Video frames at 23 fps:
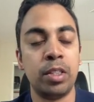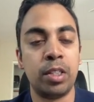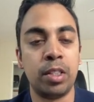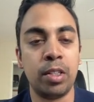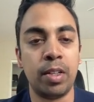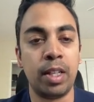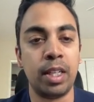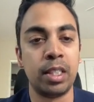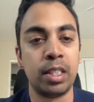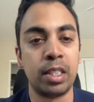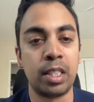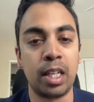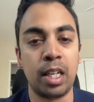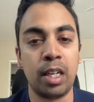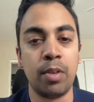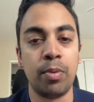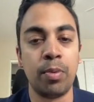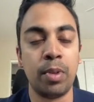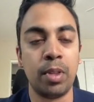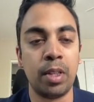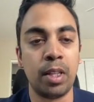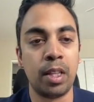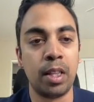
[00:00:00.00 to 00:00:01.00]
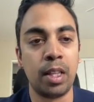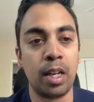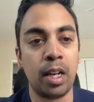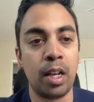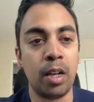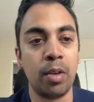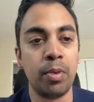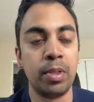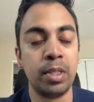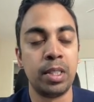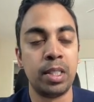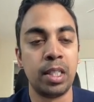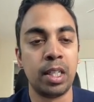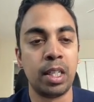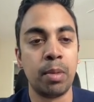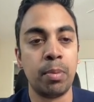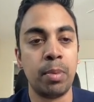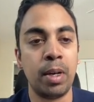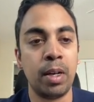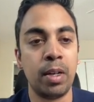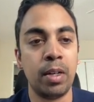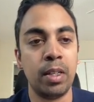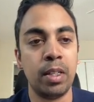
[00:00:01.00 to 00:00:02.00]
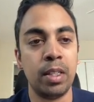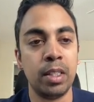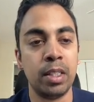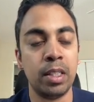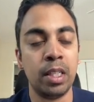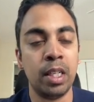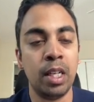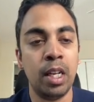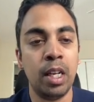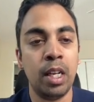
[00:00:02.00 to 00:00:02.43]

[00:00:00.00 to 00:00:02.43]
So that's kind of one thing that I always think about is